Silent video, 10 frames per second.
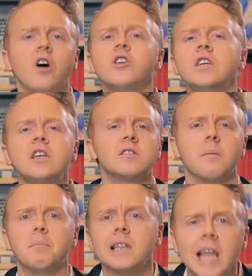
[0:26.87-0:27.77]
All you need is
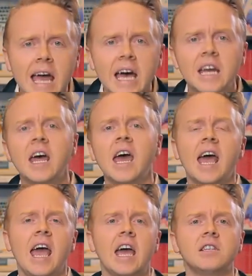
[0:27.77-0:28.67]
a plan
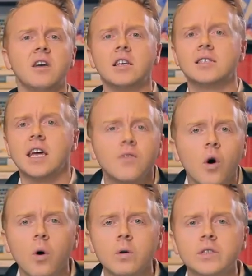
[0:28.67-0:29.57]
and a set of
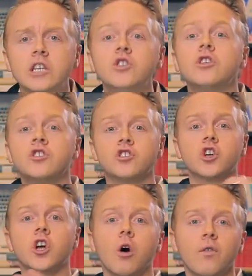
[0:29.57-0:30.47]
goals, and you can
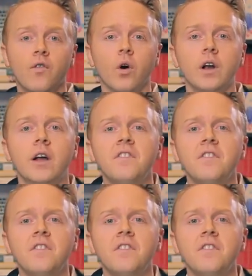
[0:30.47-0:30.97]
just go for it.